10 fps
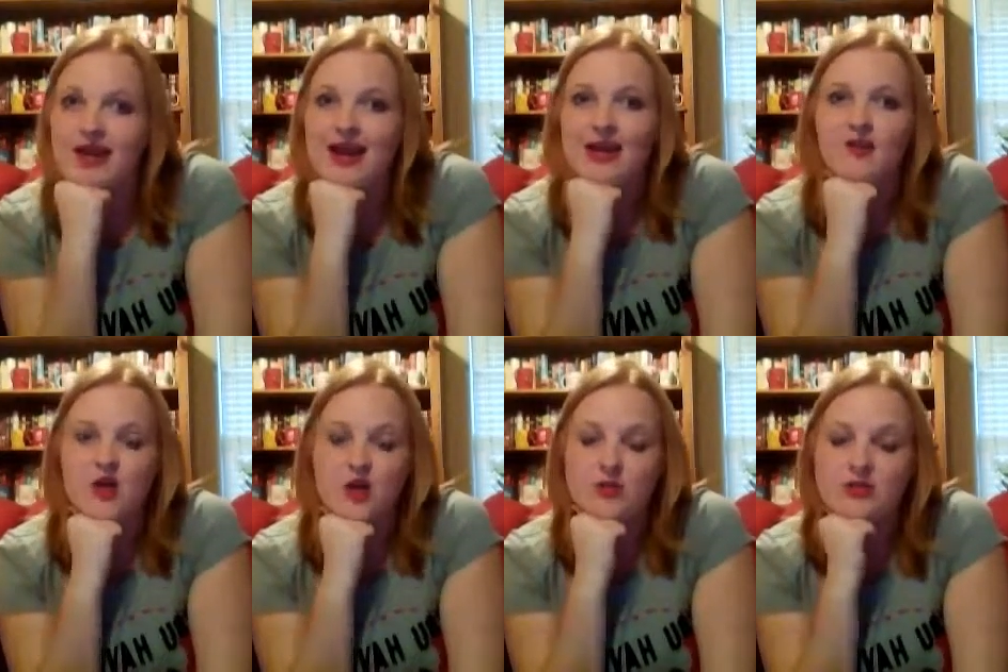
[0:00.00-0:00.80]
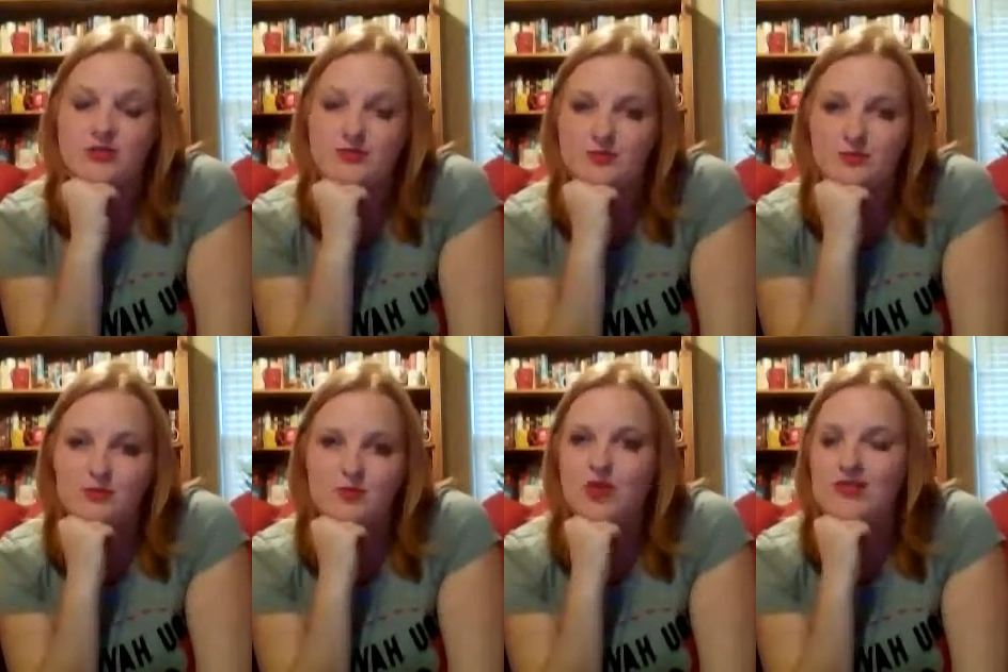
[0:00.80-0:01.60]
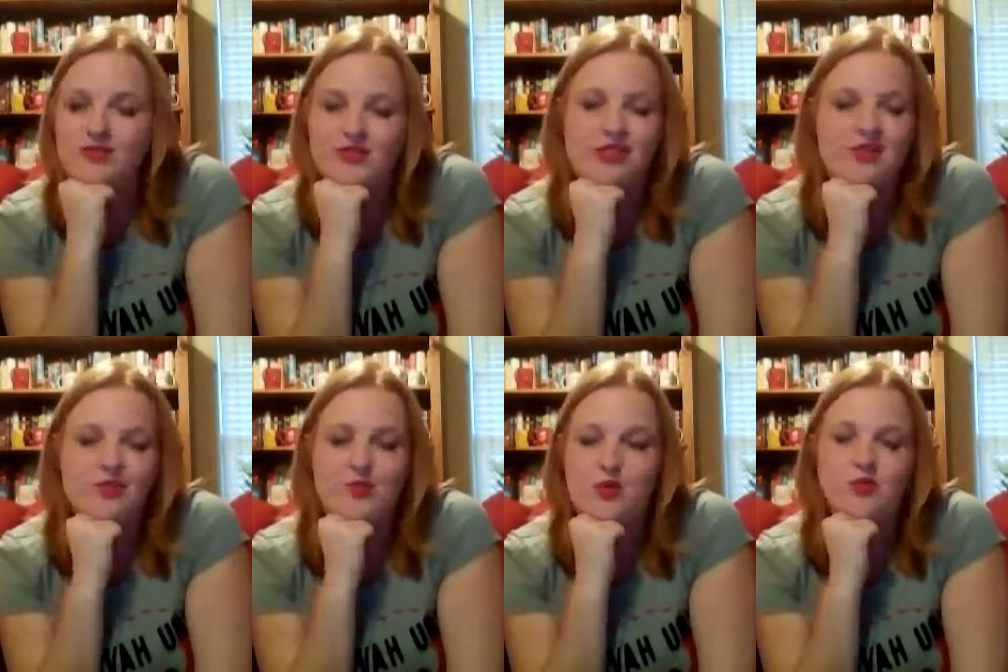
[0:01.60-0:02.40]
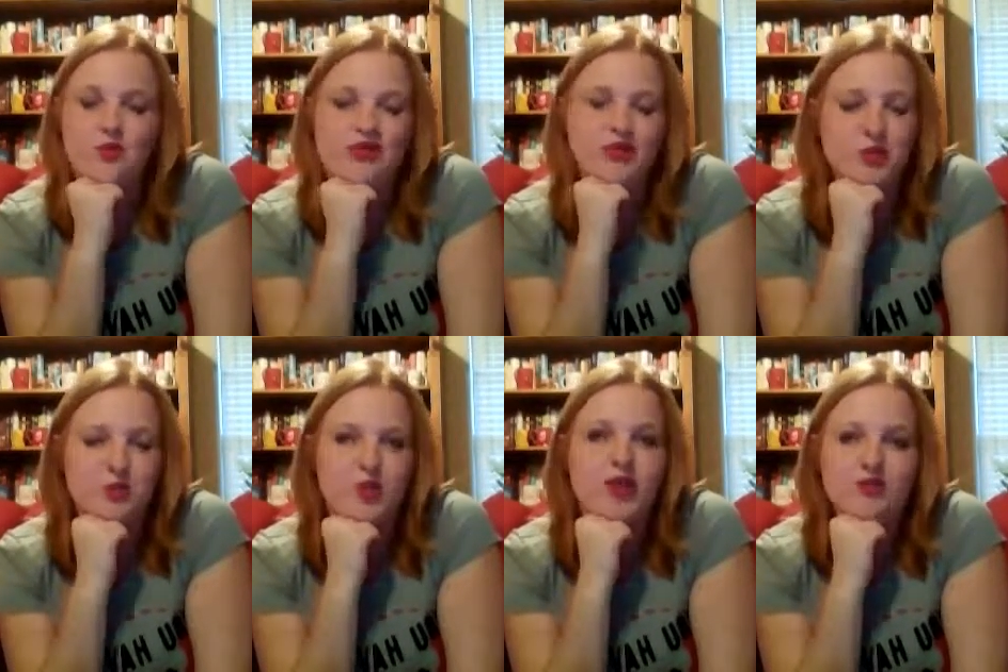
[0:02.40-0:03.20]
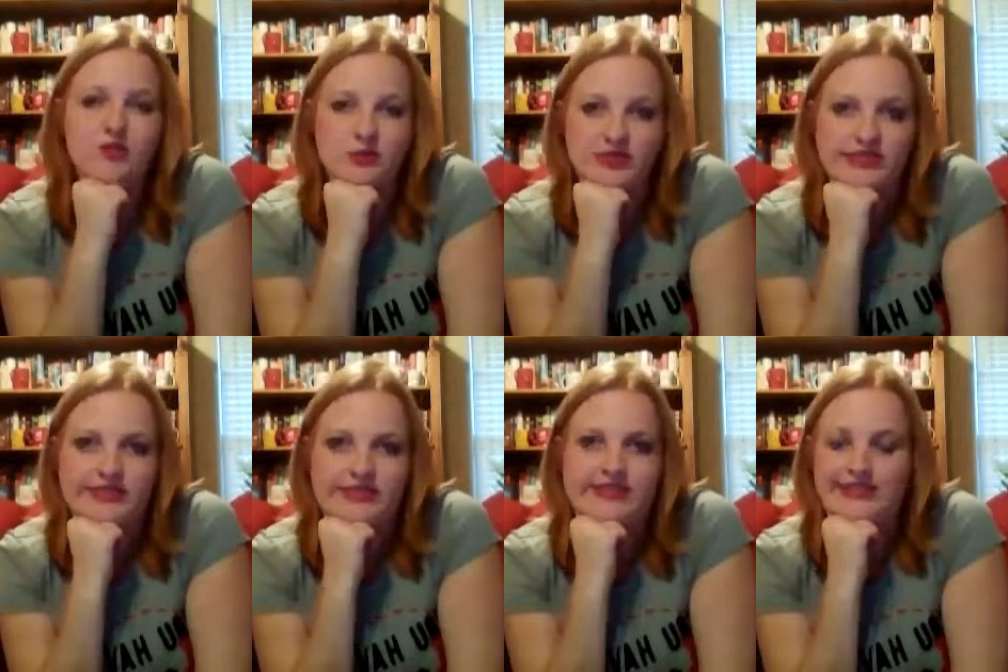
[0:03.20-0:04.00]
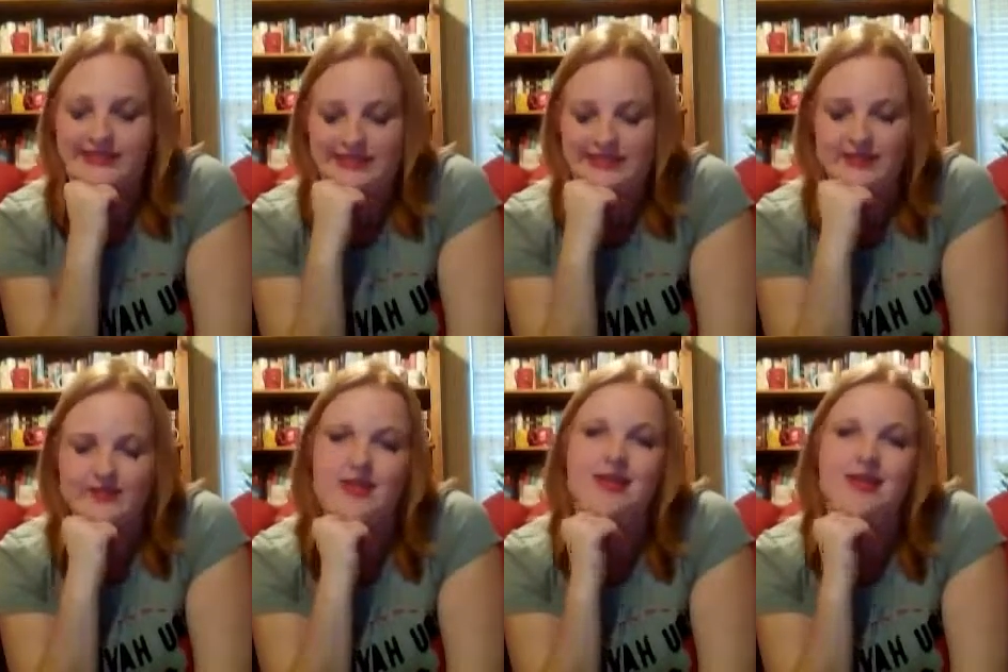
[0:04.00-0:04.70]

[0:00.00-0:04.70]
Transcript: and the coast, wherever the most western point of Route 66 is.